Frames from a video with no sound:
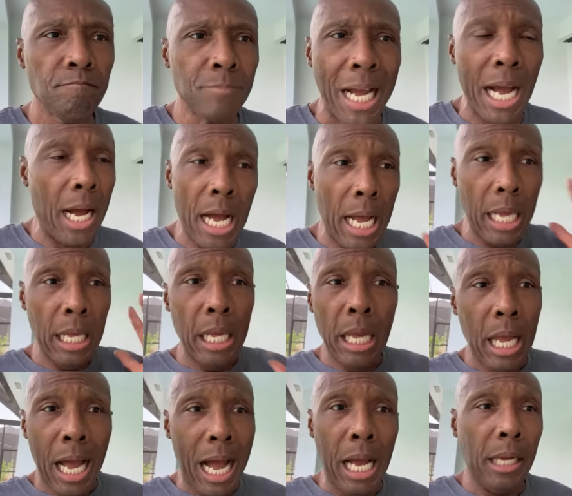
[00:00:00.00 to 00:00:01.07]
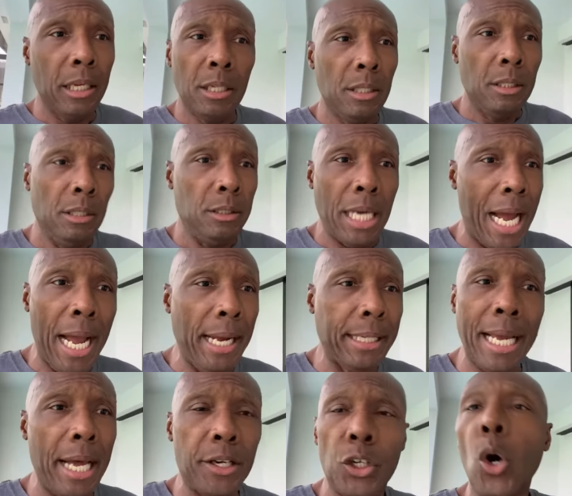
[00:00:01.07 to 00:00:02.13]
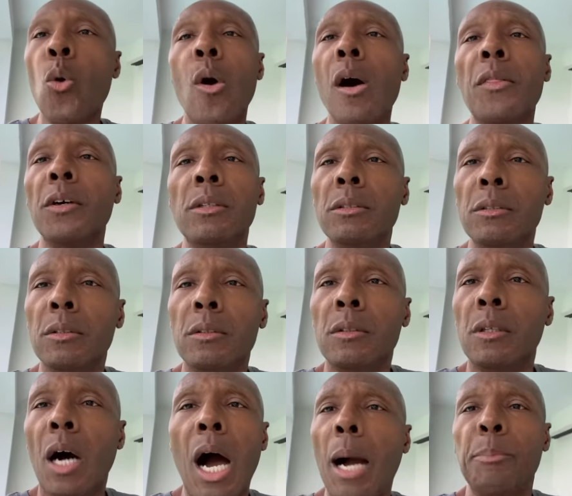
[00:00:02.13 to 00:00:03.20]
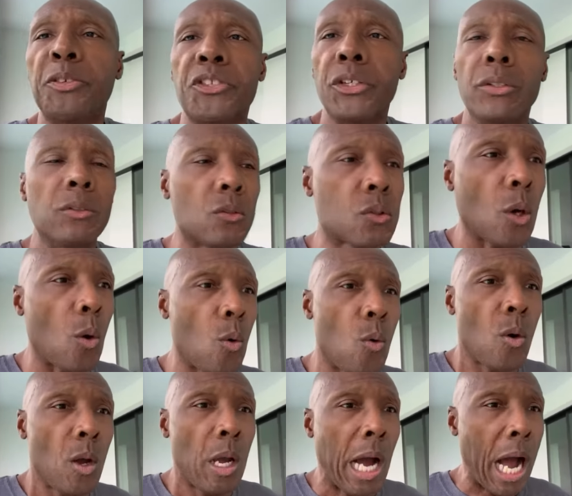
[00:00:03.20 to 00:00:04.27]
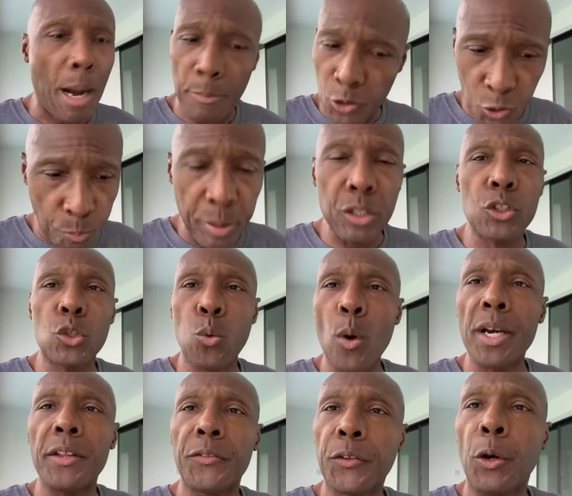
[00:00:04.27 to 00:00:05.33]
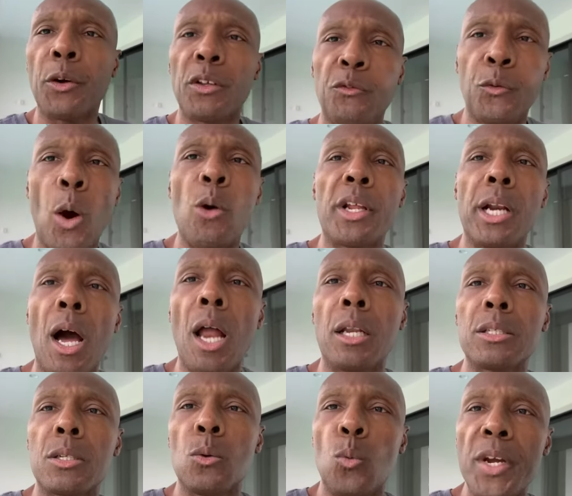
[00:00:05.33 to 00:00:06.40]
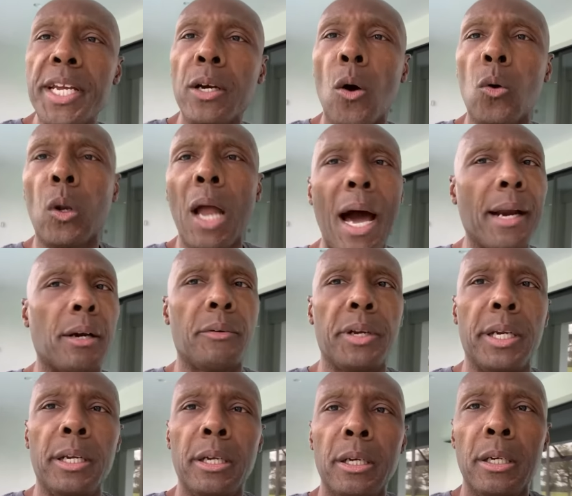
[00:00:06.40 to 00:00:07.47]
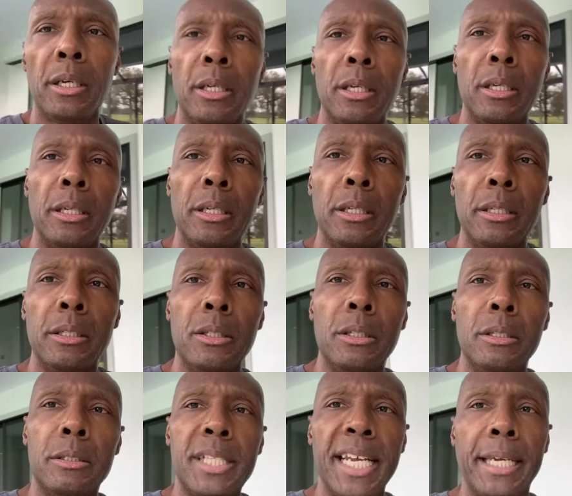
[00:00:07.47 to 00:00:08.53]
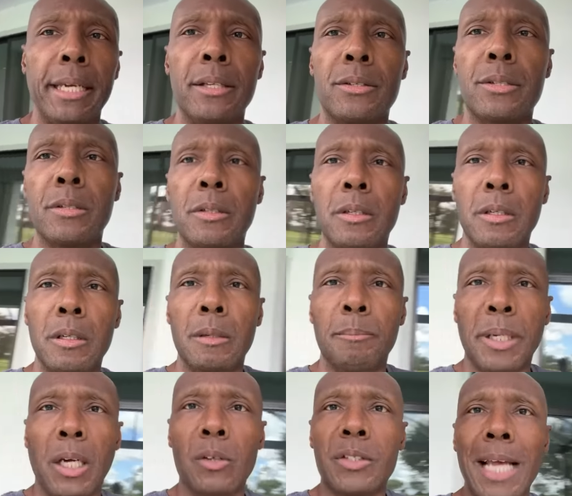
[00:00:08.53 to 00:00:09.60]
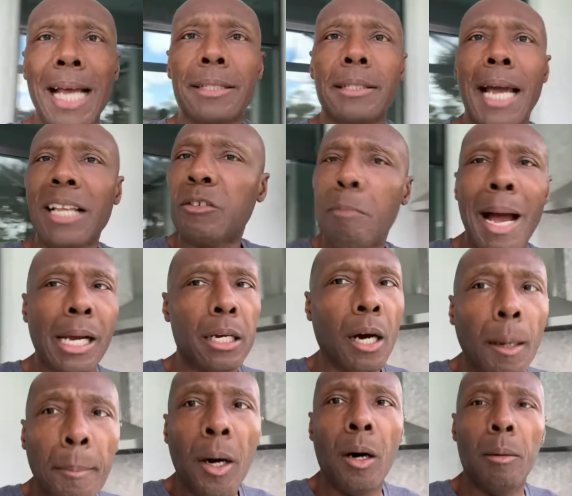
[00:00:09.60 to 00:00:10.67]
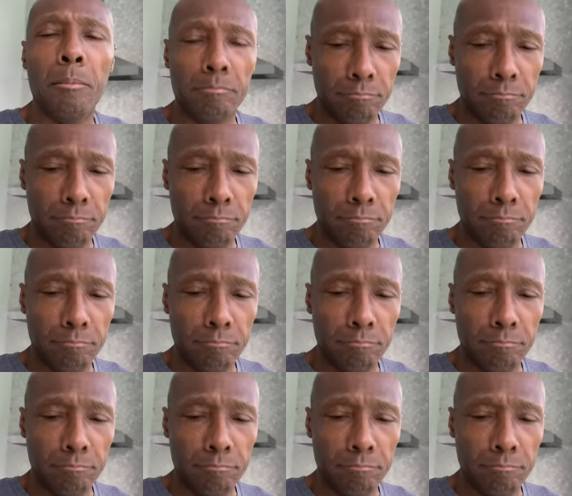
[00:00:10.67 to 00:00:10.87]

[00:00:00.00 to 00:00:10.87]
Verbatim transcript: I, I, I got no other option. So I'm going to spend 20, 30, 40 dollars a week on lottery tickets because that that's my come up.